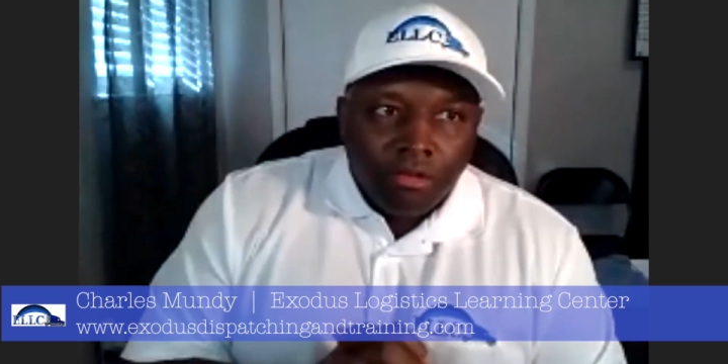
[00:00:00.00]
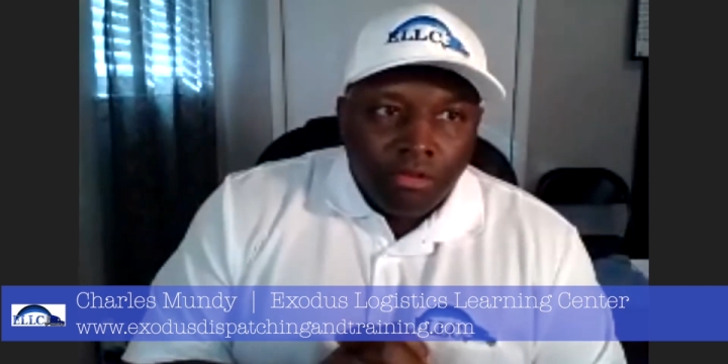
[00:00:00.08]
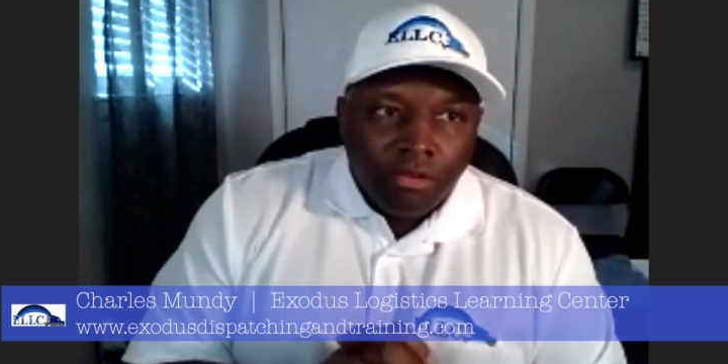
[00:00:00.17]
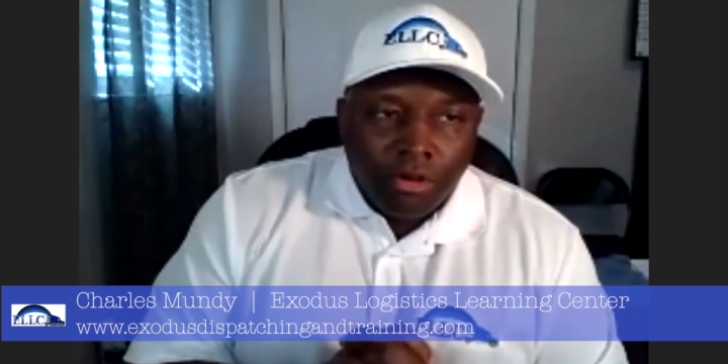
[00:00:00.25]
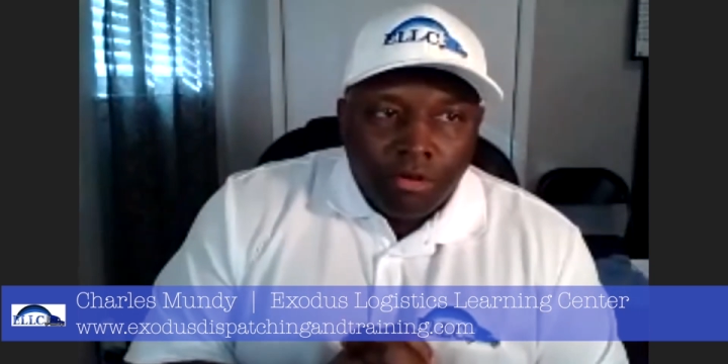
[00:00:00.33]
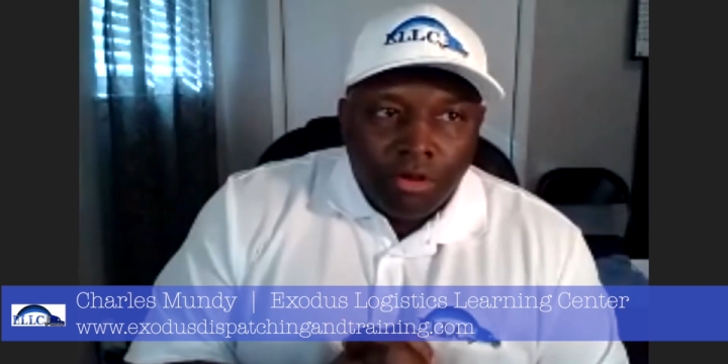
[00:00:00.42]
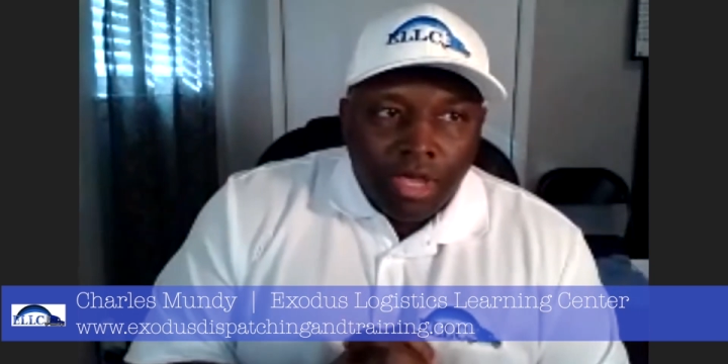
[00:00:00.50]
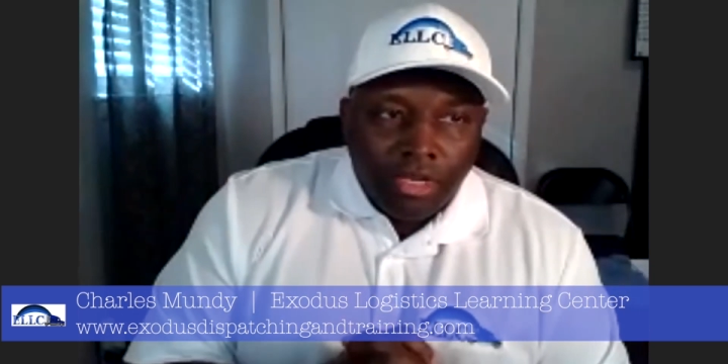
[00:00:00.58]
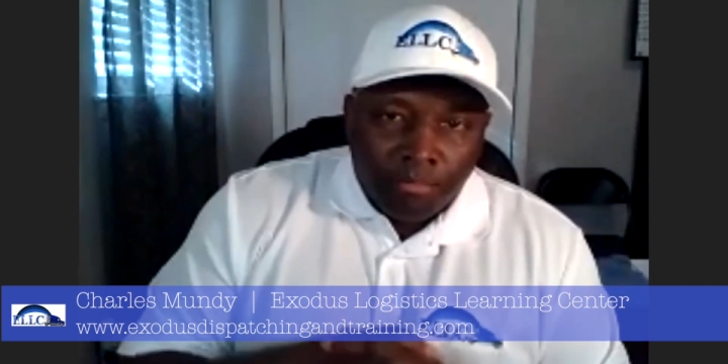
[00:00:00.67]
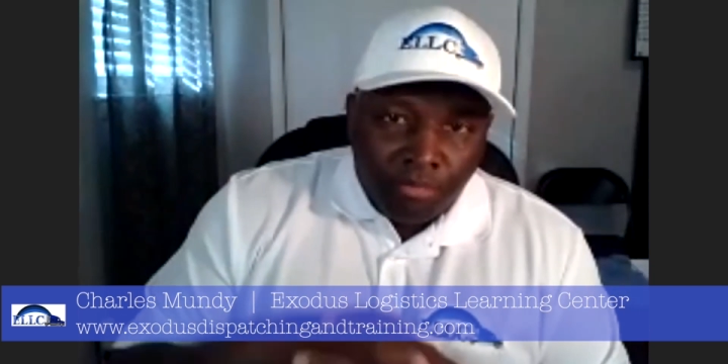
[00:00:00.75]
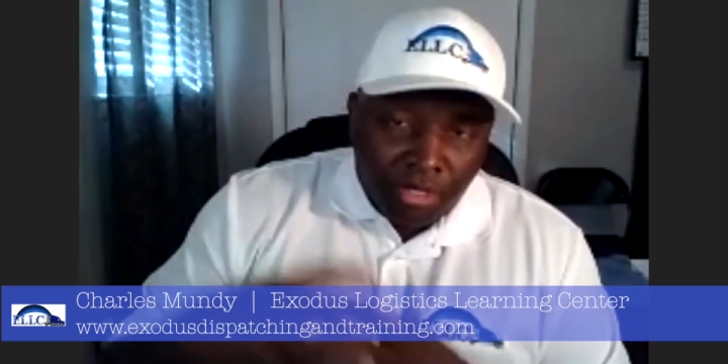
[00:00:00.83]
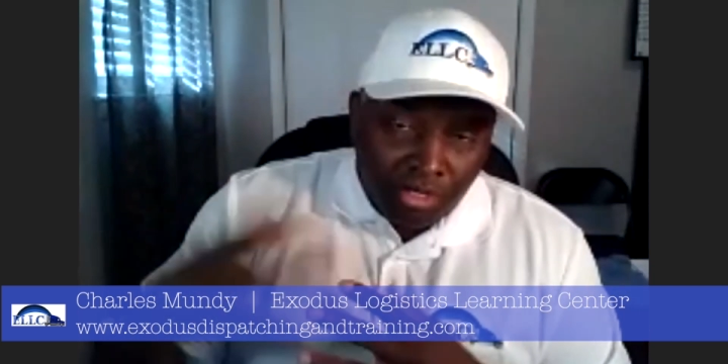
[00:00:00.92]

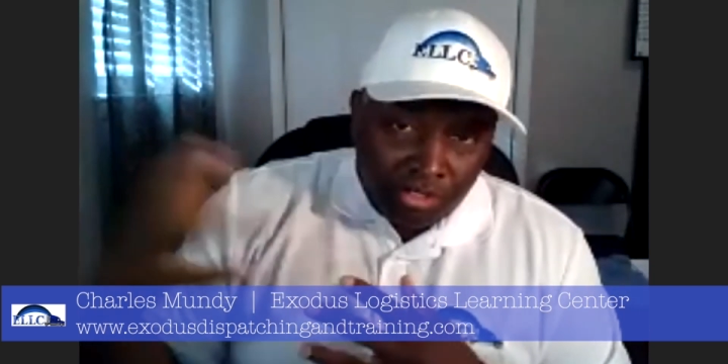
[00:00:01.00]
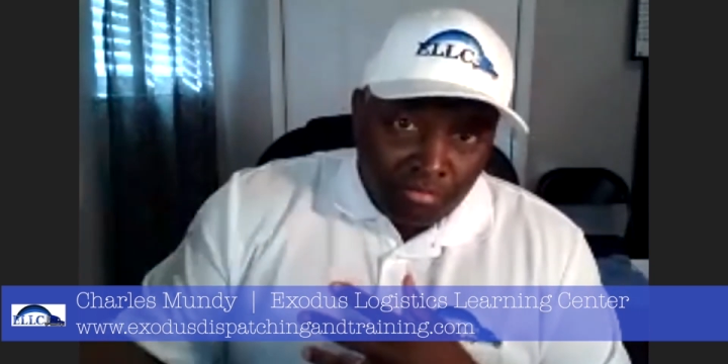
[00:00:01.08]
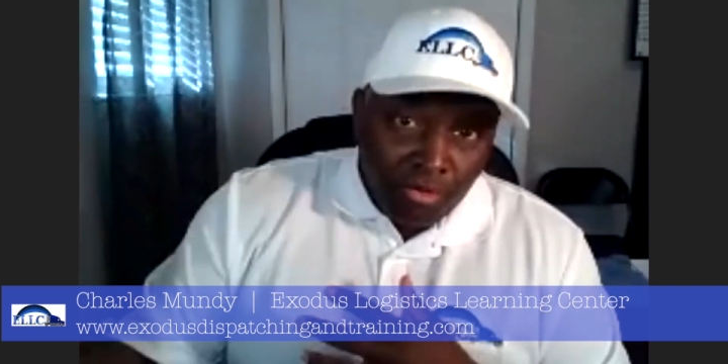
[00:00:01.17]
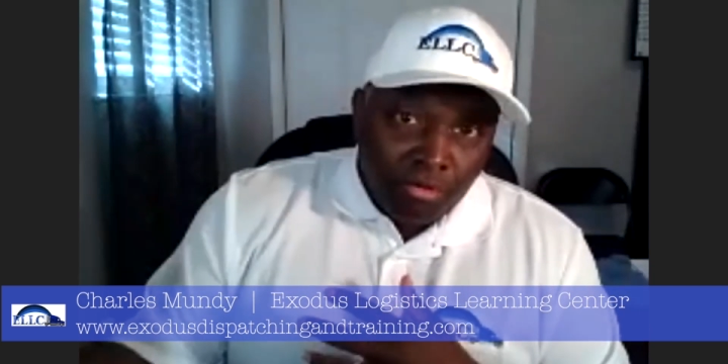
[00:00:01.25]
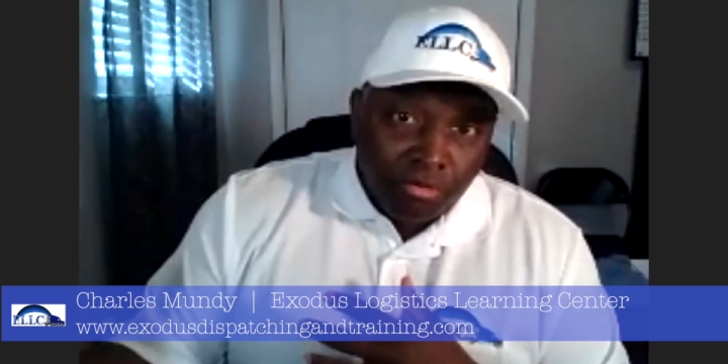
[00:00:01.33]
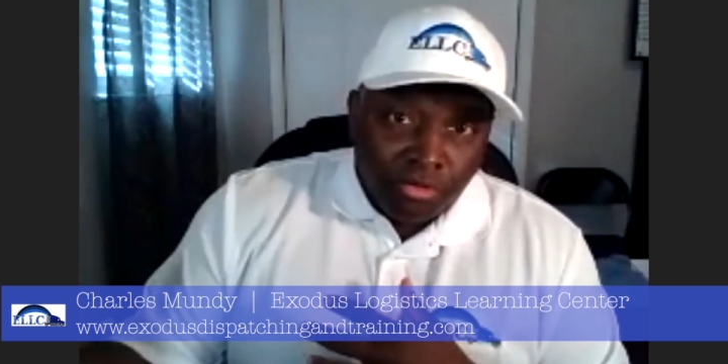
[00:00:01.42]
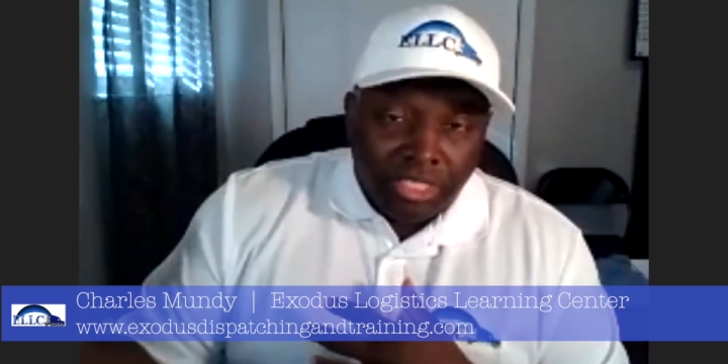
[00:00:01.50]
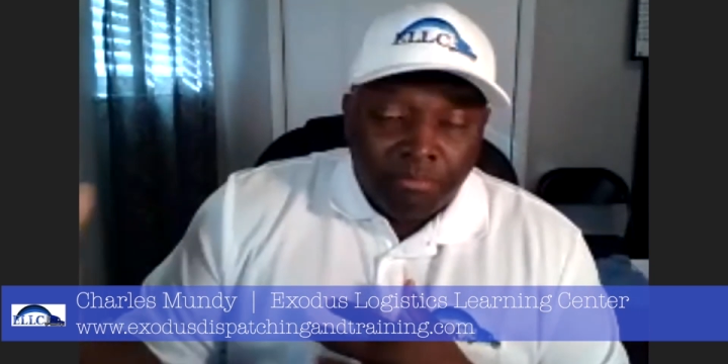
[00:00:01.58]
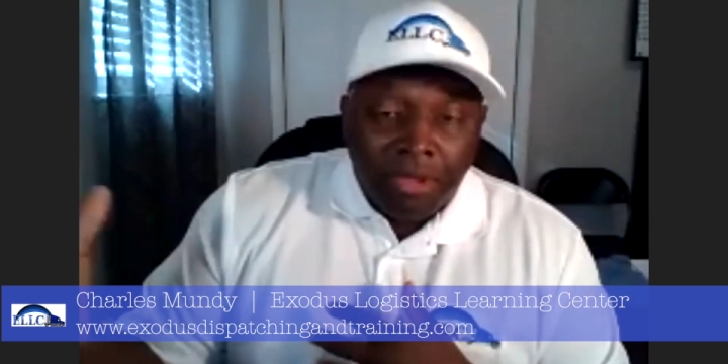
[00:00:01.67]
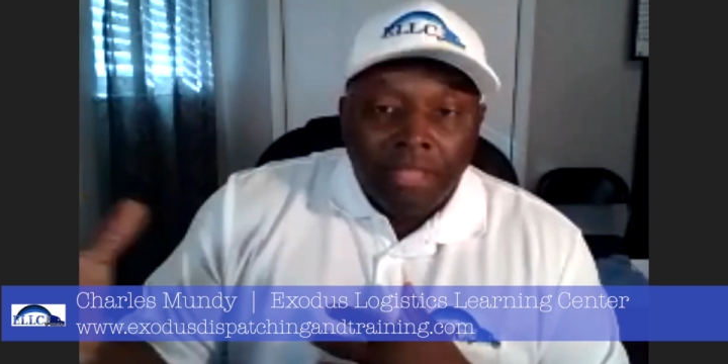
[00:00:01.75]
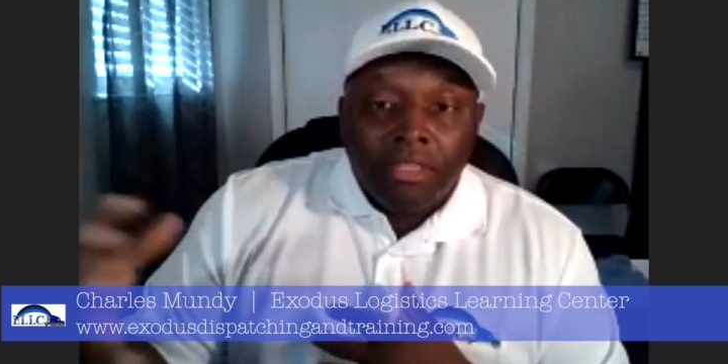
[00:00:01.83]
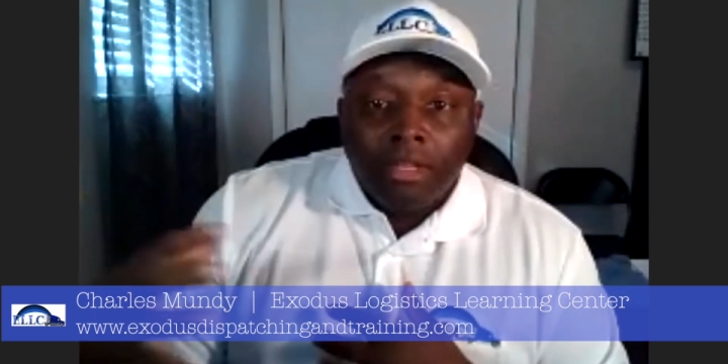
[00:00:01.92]
and because the broker is
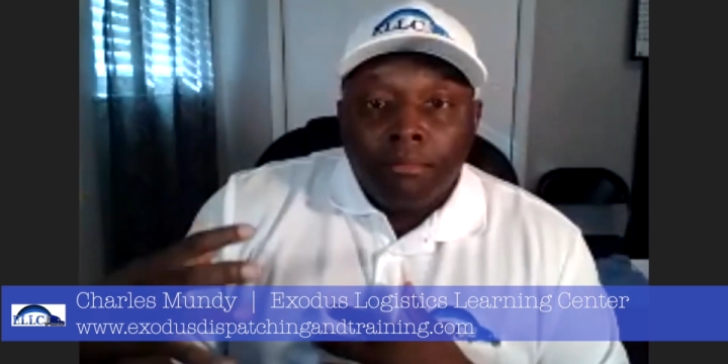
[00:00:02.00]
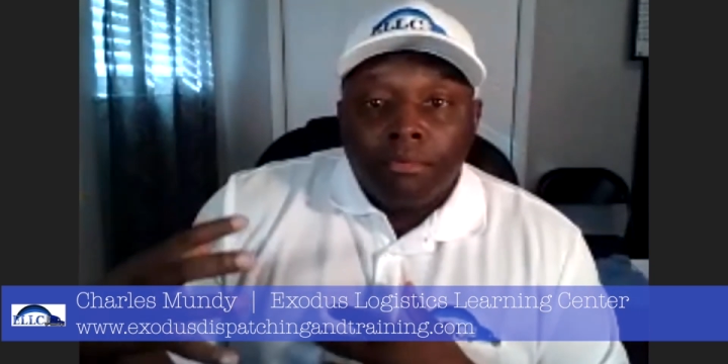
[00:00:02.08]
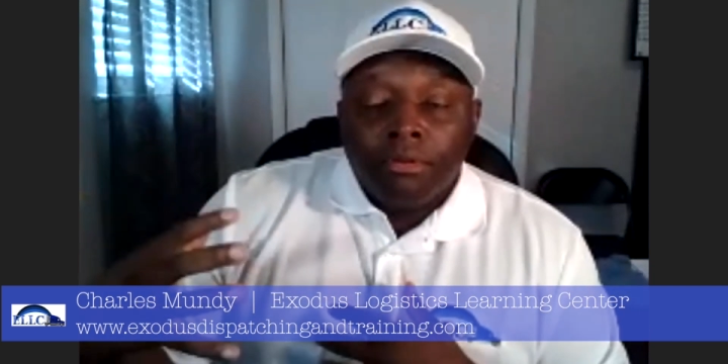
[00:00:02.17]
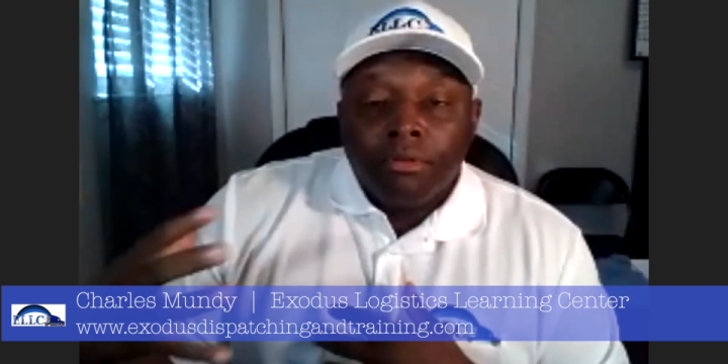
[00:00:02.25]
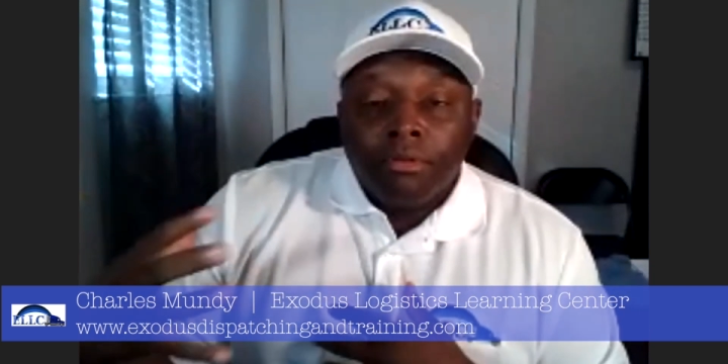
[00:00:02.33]
expecting them